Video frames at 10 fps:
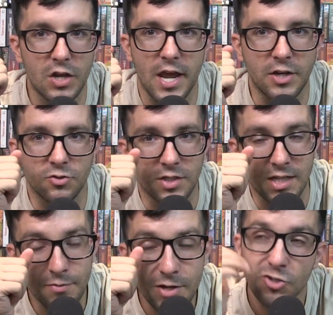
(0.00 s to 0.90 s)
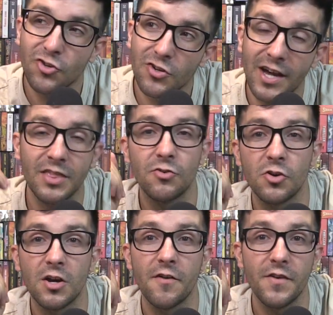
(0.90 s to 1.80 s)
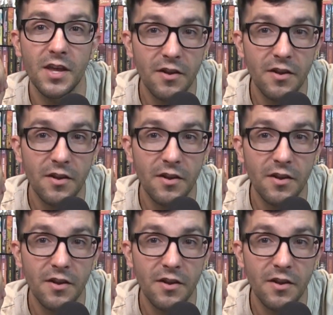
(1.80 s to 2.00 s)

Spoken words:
Angels and Demons, you're going to like the look of